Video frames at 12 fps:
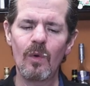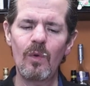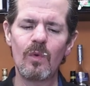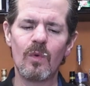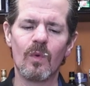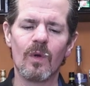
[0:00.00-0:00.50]

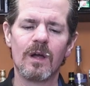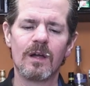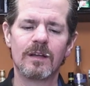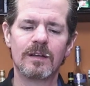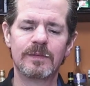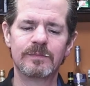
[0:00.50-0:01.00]
Ooh.
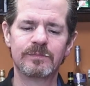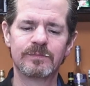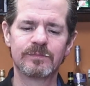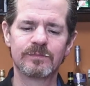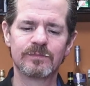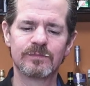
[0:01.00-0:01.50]

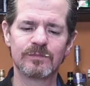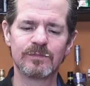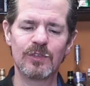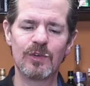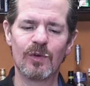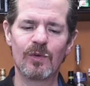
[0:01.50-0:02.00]

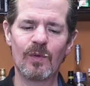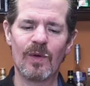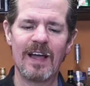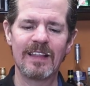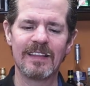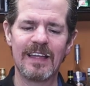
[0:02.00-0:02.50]
Oh,
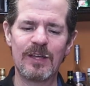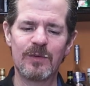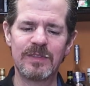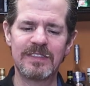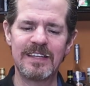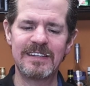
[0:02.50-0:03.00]
I
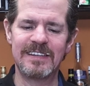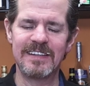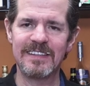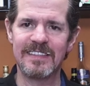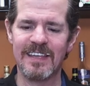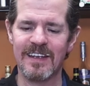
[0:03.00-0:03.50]
like what they
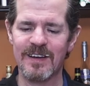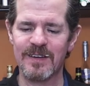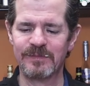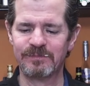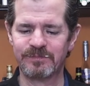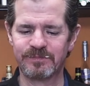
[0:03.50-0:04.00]
did there.
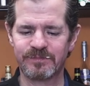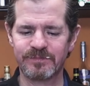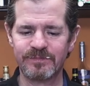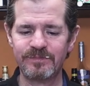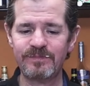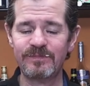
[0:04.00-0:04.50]

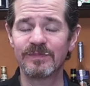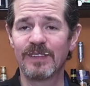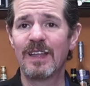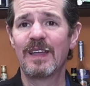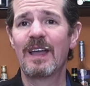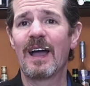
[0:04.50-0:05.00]

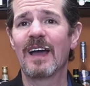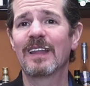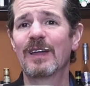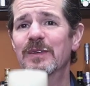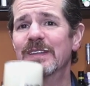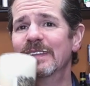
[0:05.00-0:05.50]
I
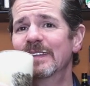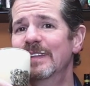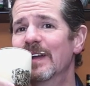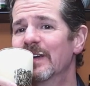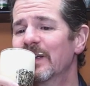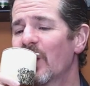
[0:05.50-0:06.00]
like what they did
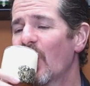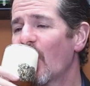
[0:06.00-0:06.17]
there.